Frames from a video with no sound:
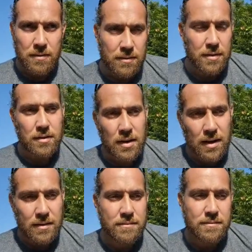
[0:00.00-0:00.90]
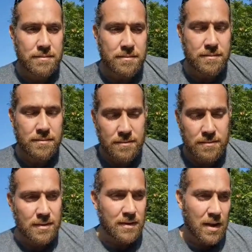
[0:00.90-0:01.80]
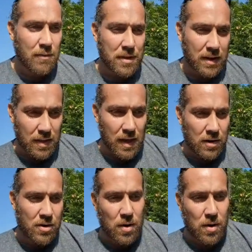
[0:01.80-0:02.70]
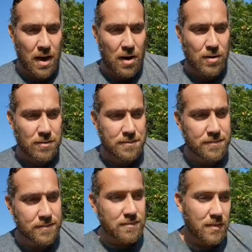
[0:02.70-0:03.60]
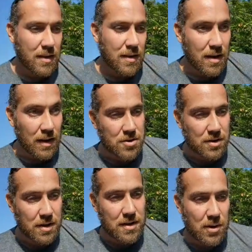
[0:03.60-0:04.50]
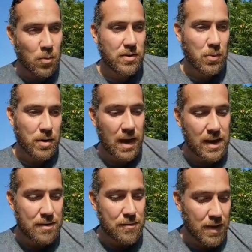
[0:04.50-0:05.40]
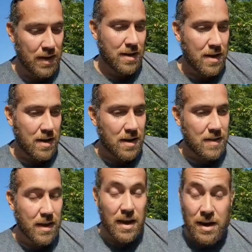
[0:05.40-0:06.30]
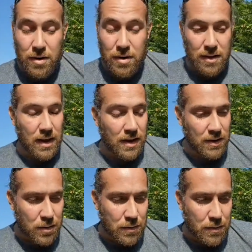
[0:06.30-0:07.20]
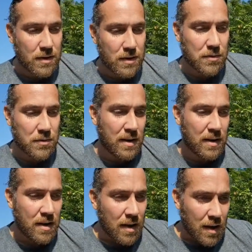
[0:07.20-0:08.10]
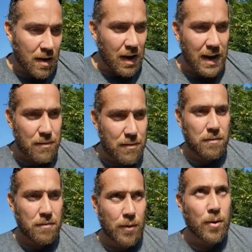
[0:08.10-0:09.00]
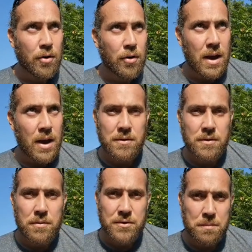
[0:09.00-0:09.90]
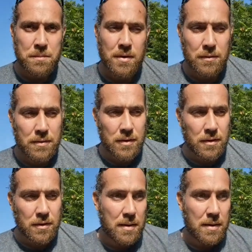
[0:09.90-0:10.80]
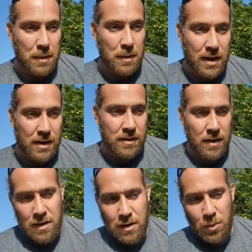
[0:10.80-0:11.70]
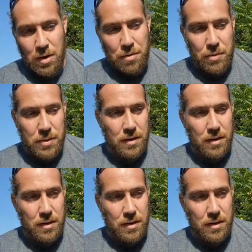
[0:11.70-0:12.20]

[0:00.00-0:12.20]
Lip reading: Again, everything that you know now, allegedly they went to a cave and they interviewed this man. I have photographs of that man with